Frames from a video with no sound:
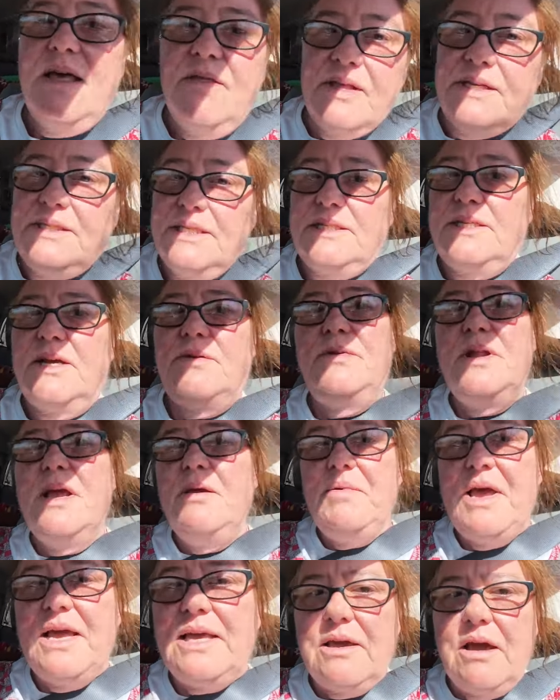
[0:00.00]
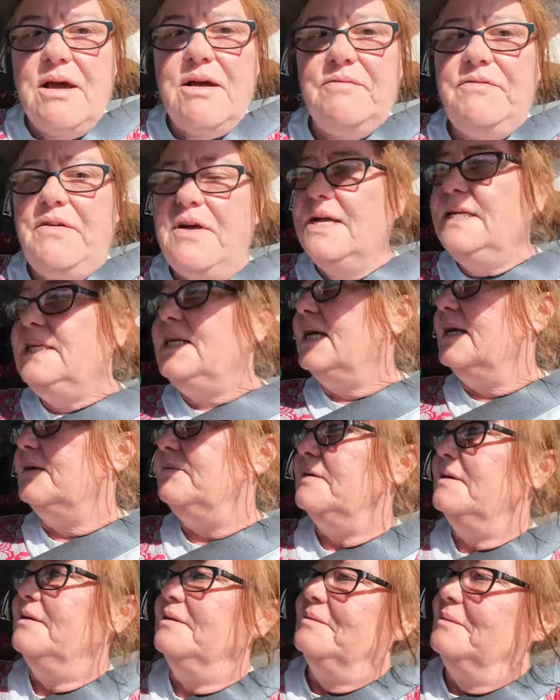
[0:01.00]
and they said don't know mate can't find it
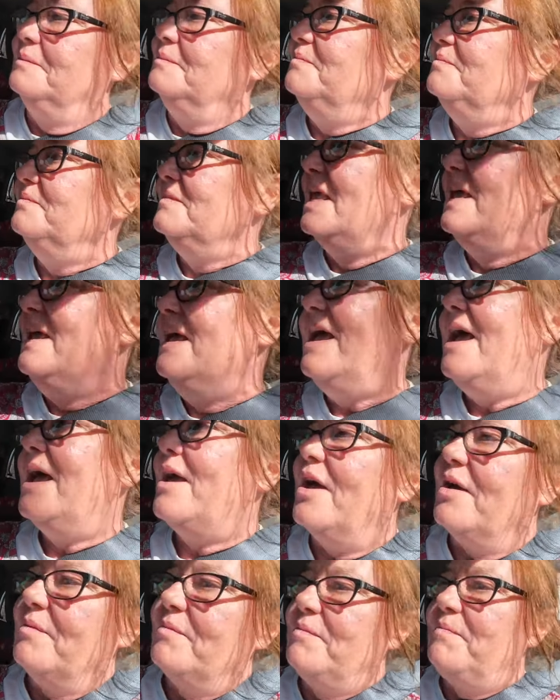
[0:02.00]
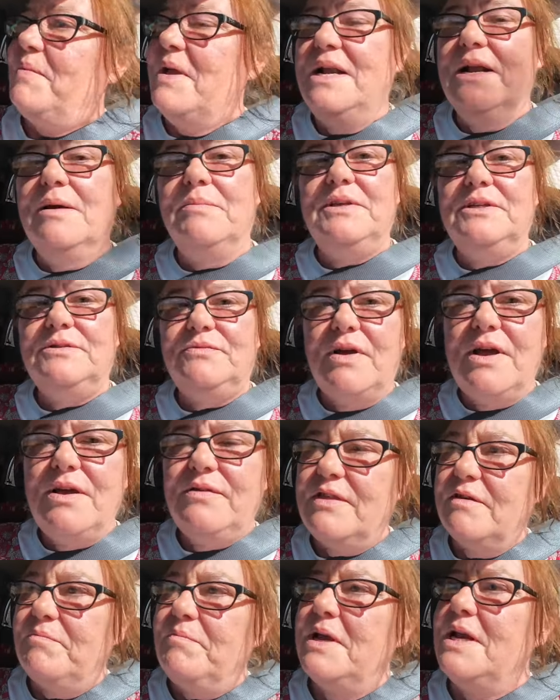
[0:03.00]
um, we've been up this
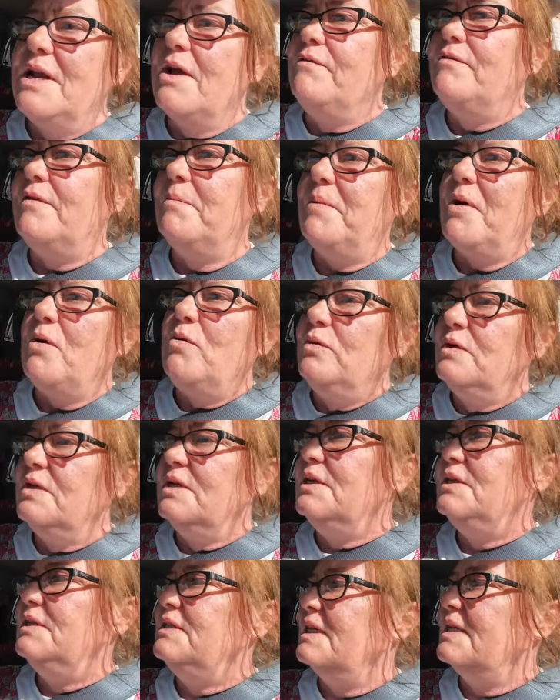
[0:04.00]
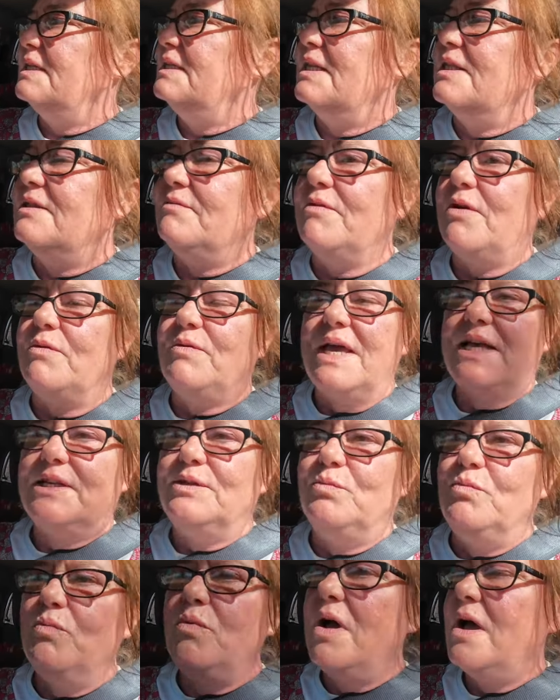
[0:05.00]
road, they've been over boulders, they said the road
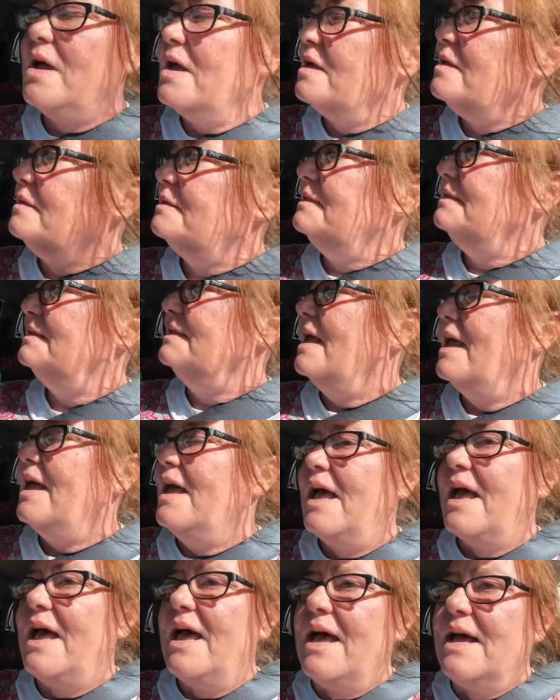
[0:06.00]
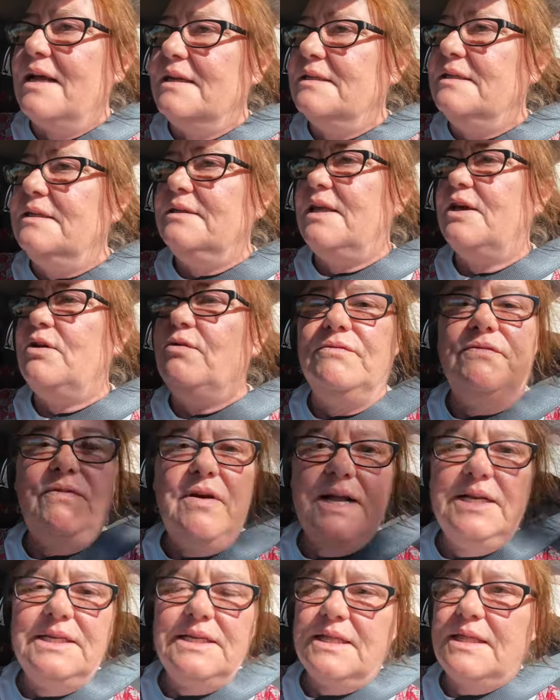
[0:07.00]
gets worse, and they couldn't
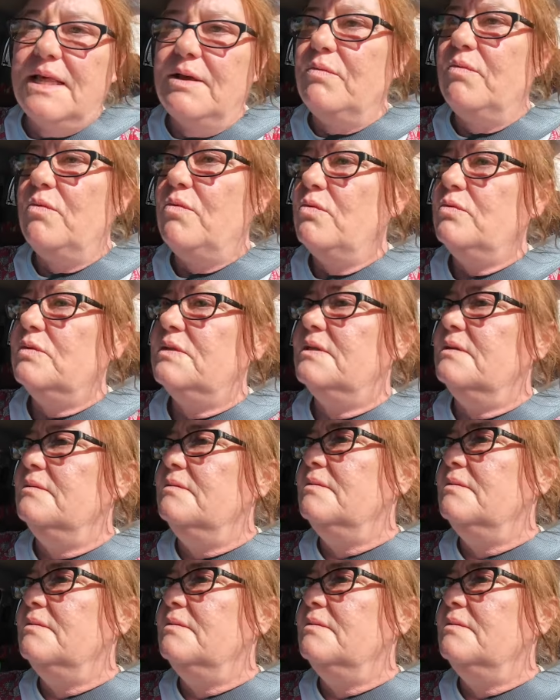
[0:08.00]
find it. They walked